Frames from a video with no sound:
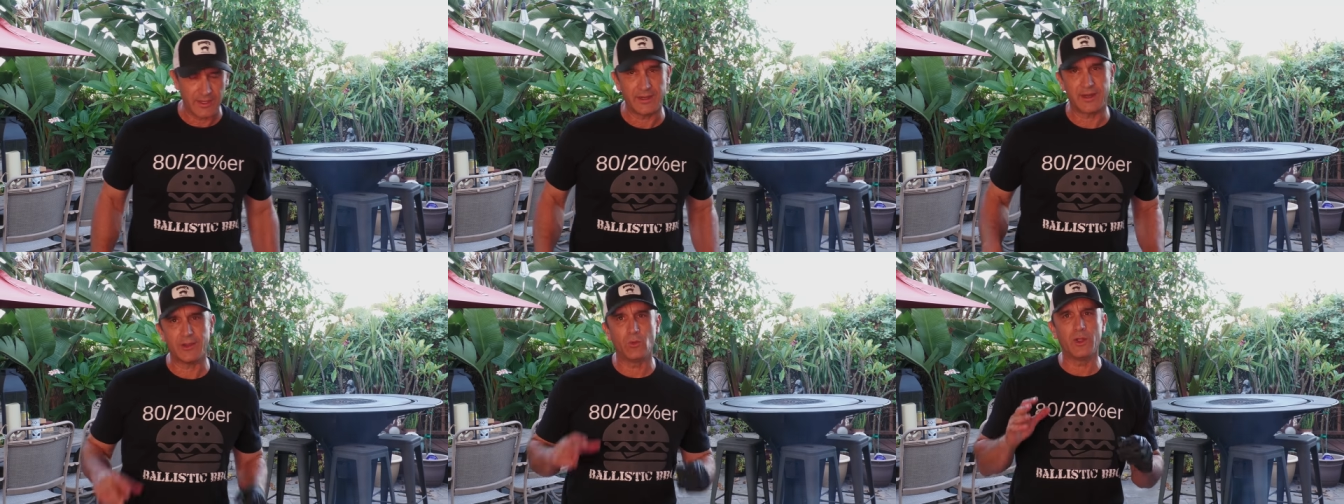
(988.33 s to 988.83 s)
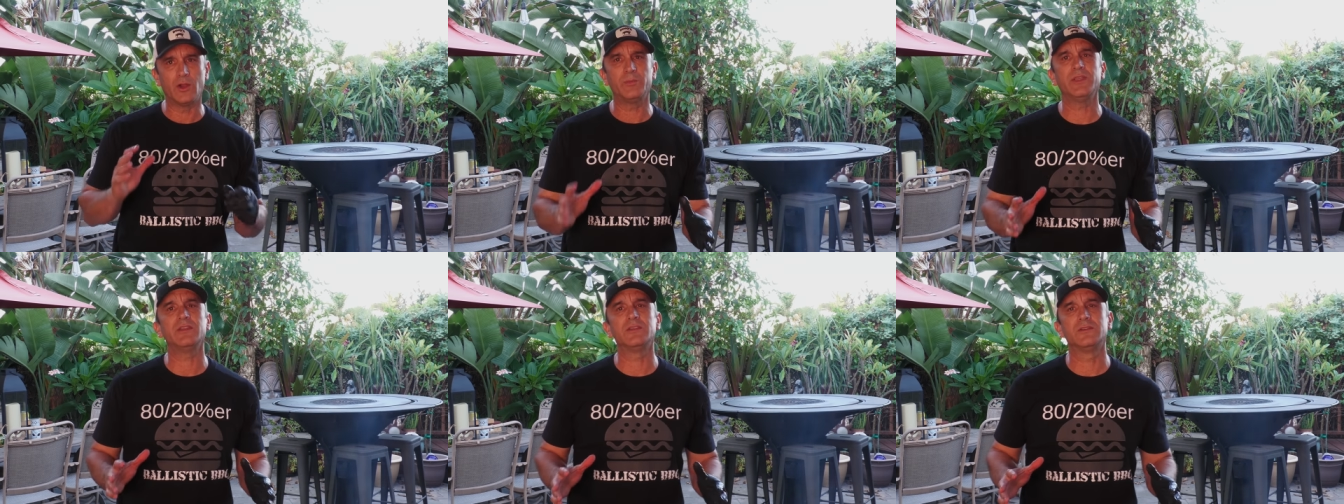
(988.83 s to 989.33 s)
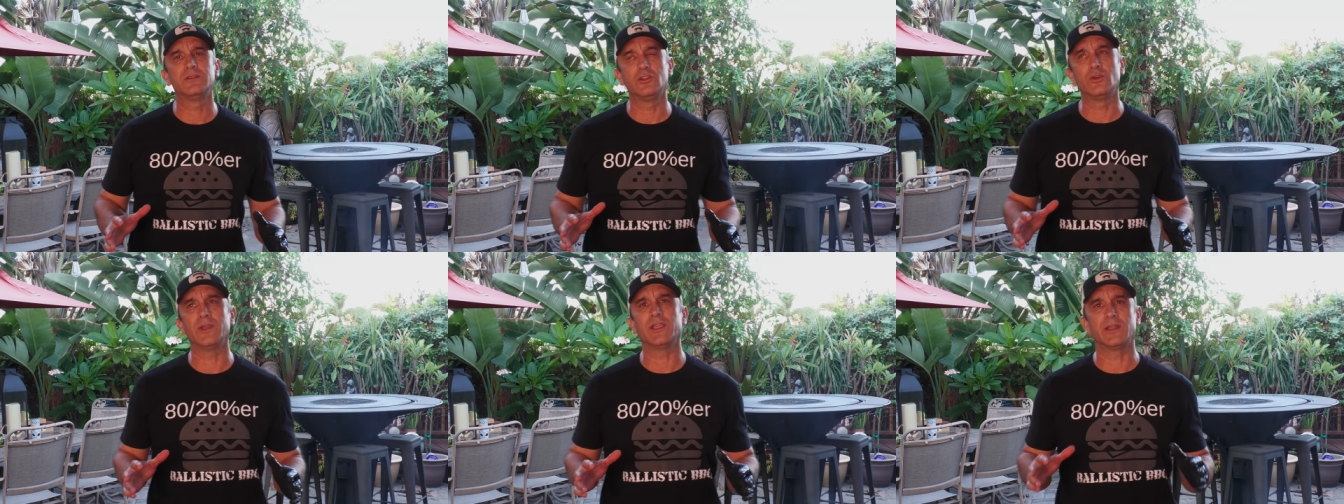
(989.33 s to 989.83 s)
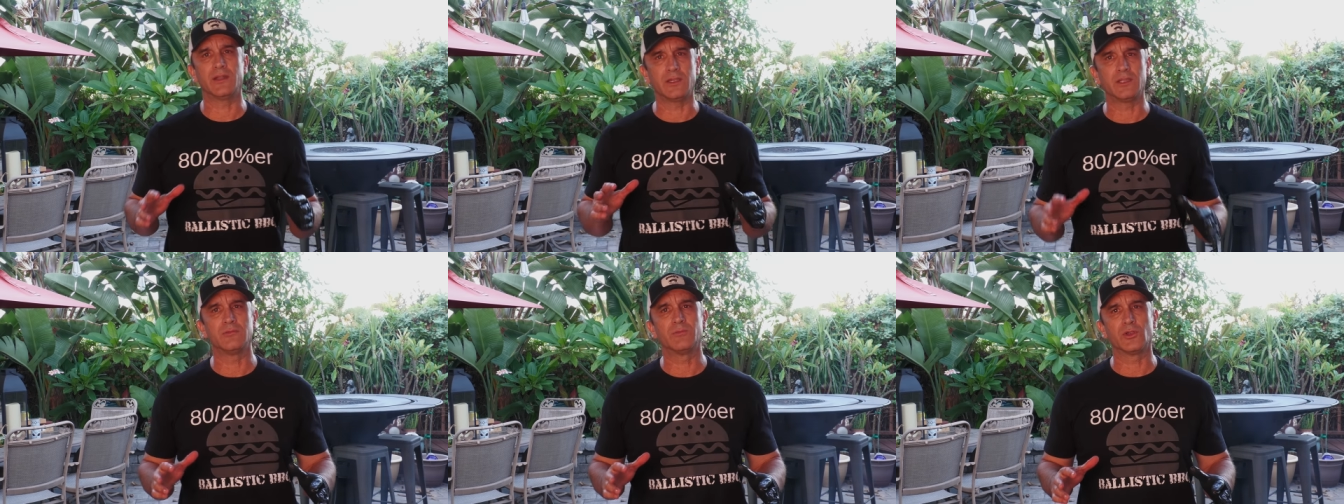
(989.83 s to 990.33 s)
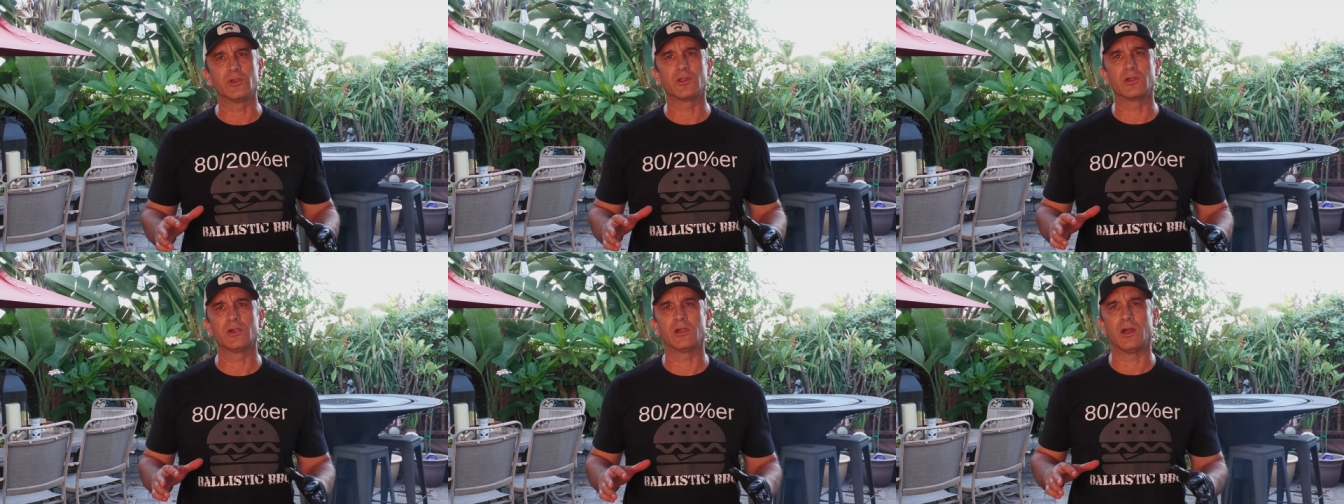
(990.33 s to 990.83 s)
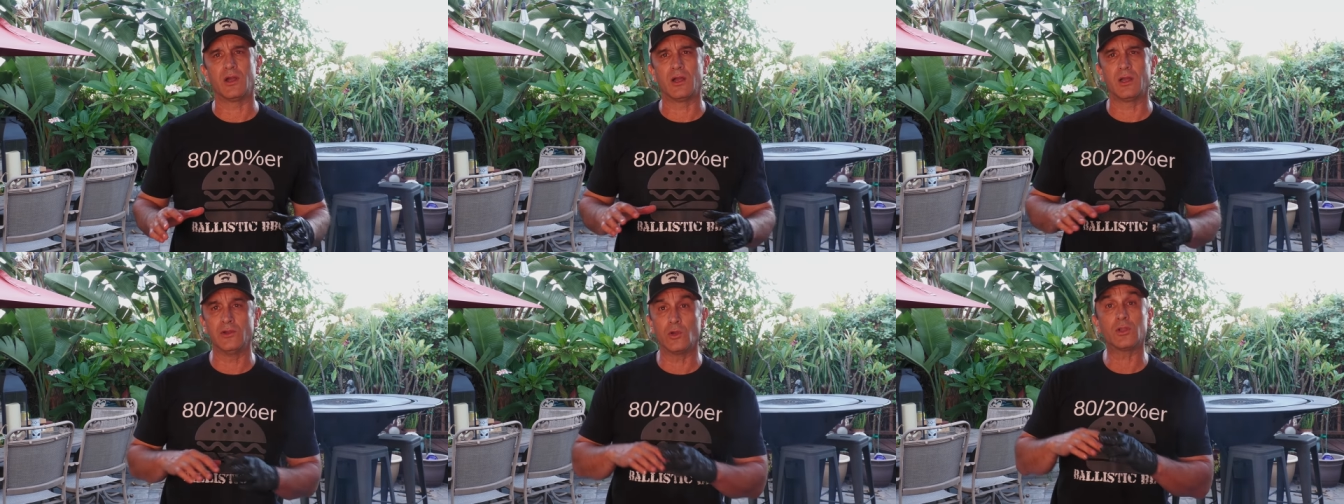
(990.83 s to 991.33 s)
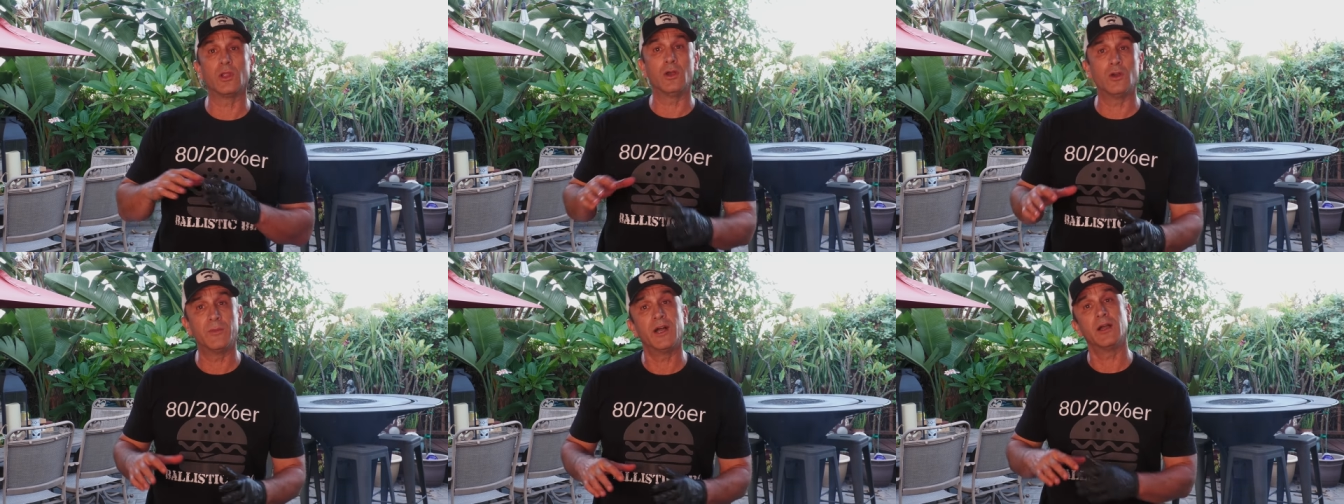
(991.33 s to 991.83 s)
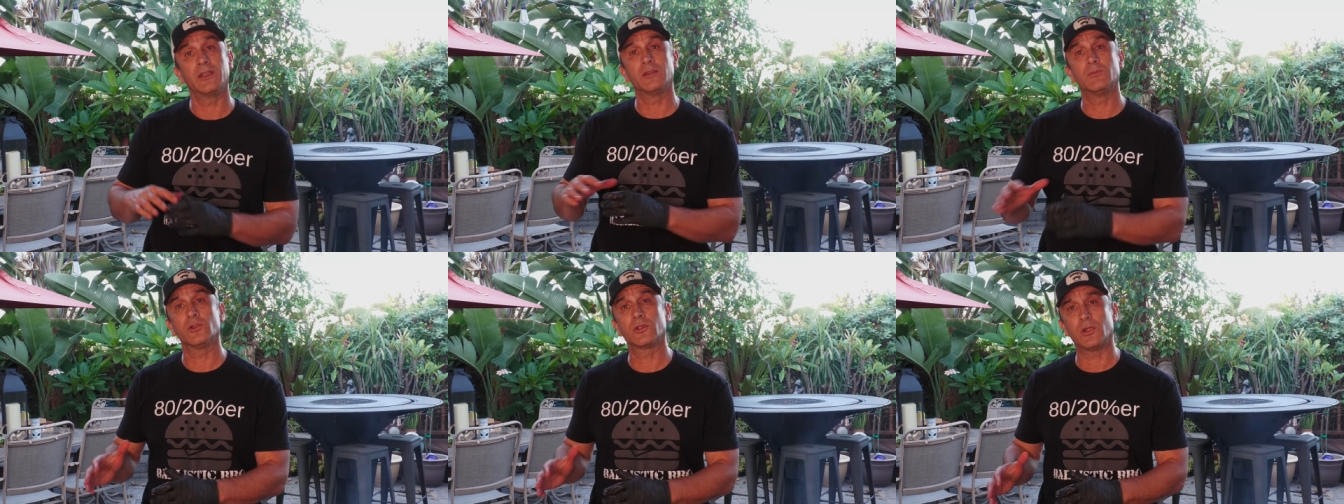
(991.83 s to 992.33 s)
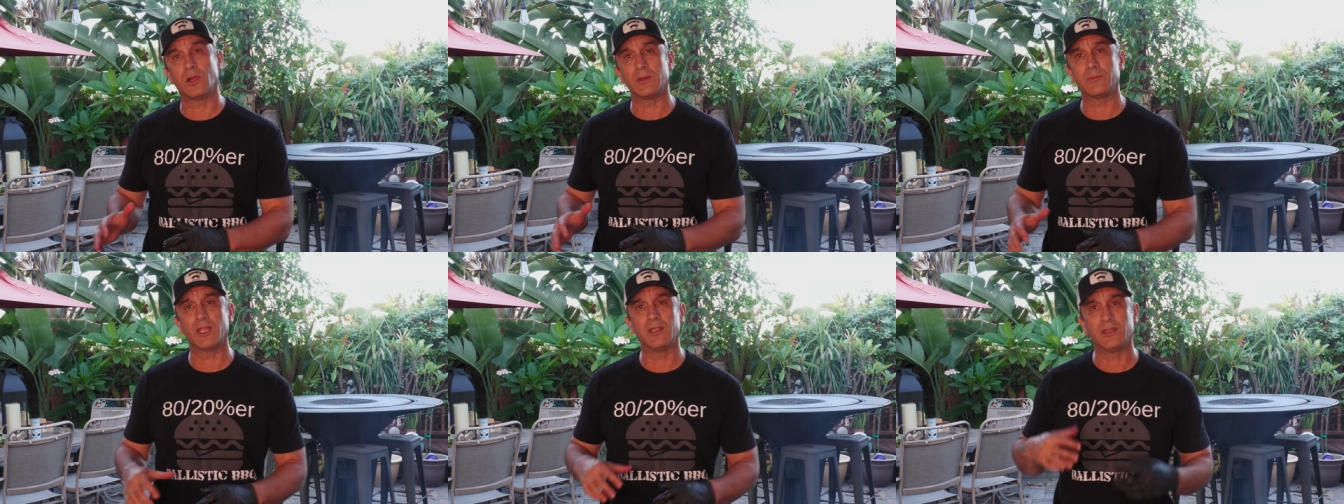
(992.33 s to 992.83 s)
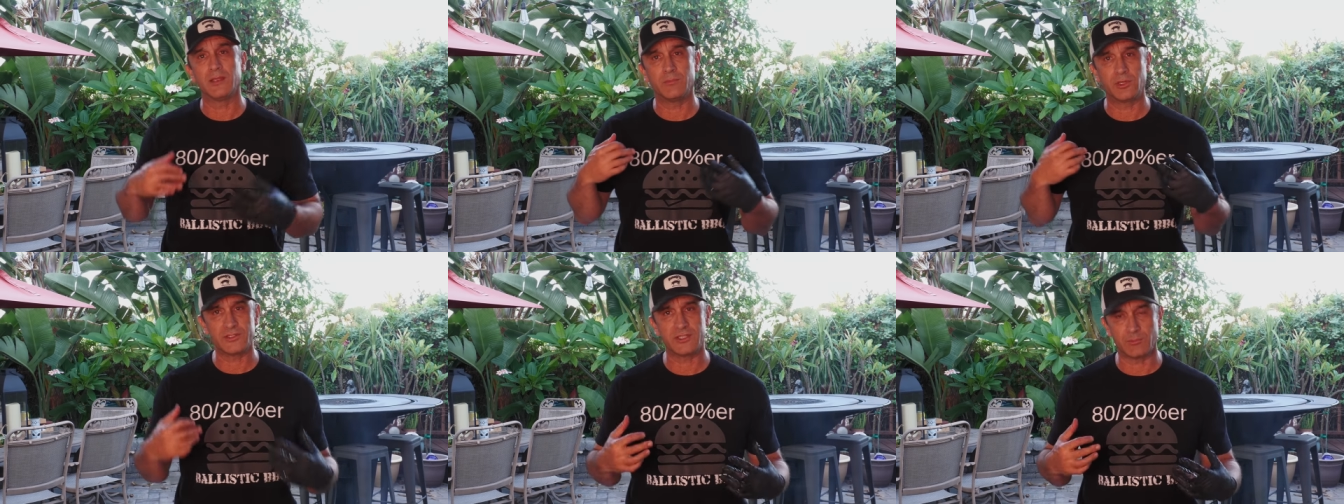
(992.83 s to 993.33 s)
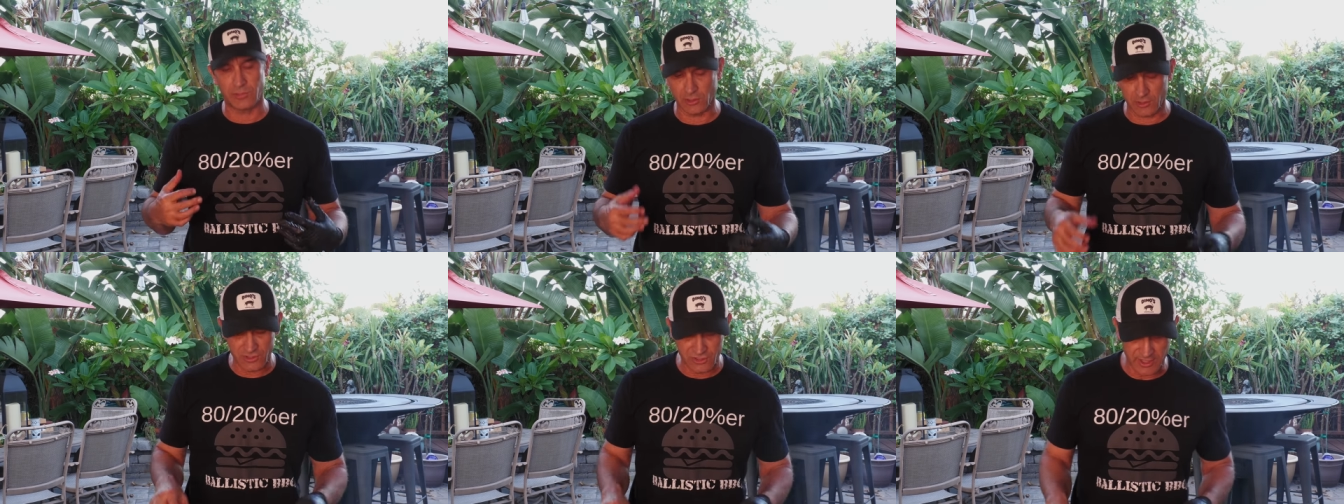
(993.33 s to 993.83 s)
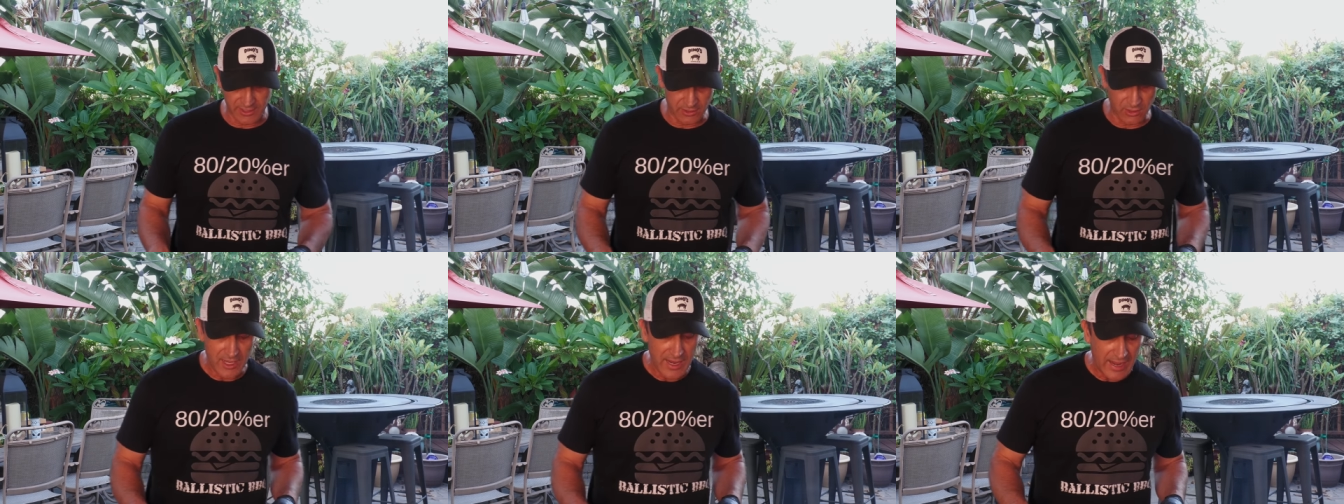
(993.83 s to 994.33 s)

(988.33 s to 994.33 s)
And I will be doing an onion burger, an Oklahoma onion burger on my Ballistic Burgers channel.